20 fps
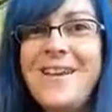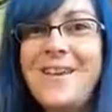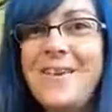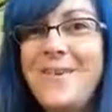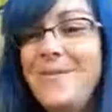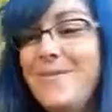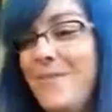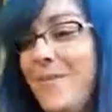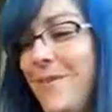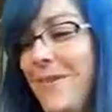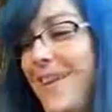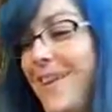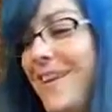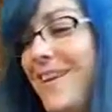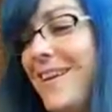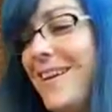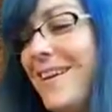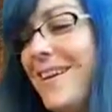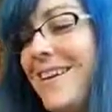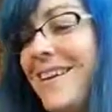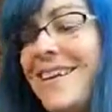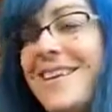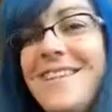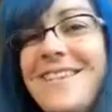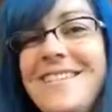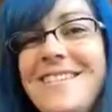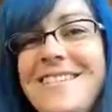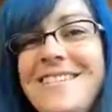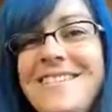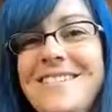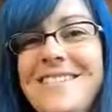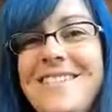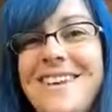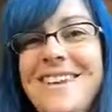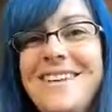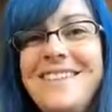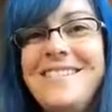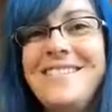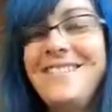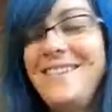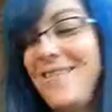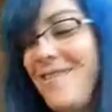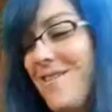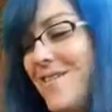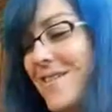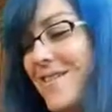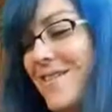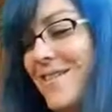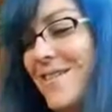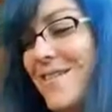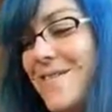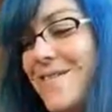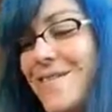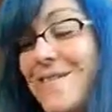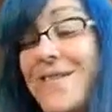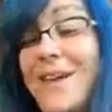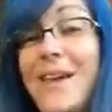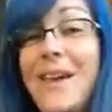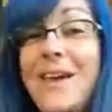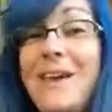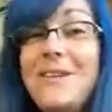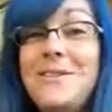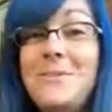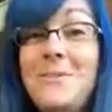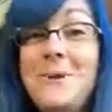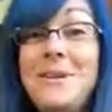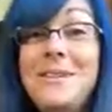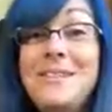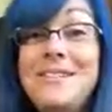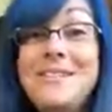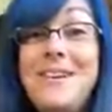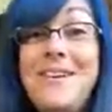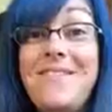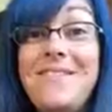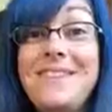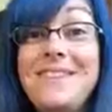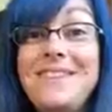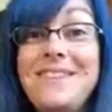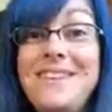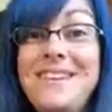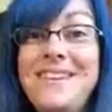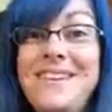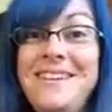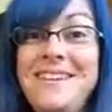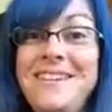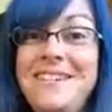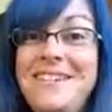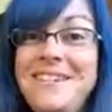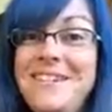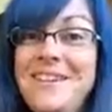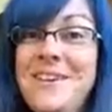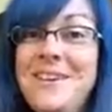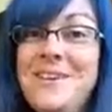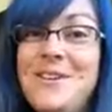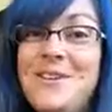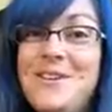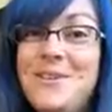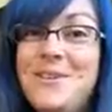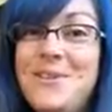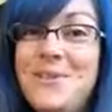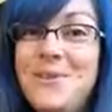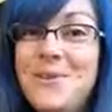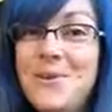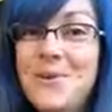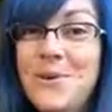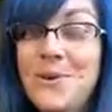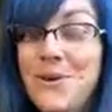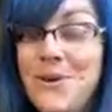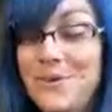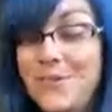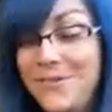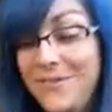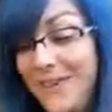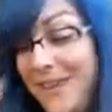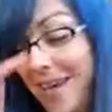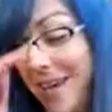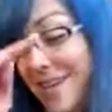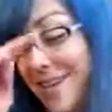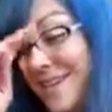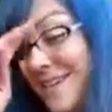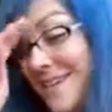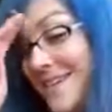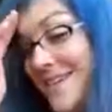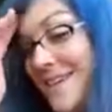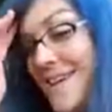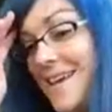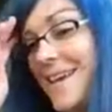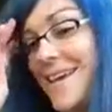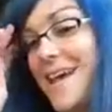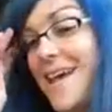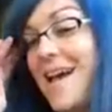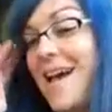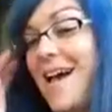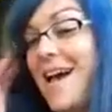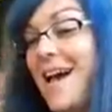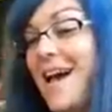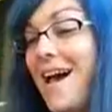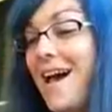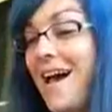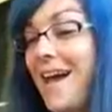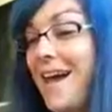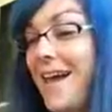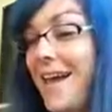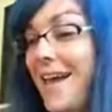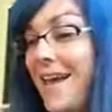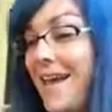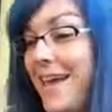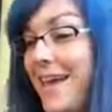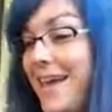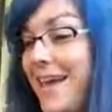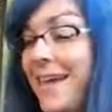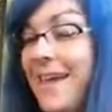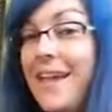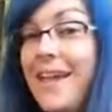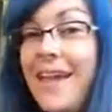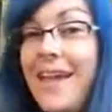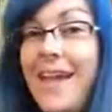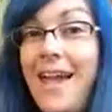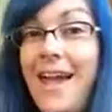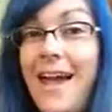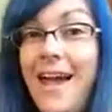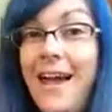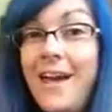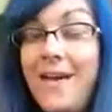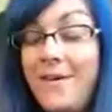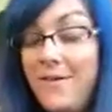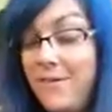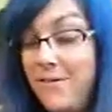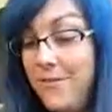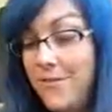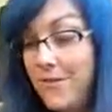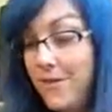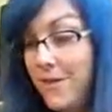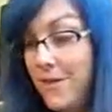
Good morning. It is day 7 of the 2017 Tour De Fleece. I have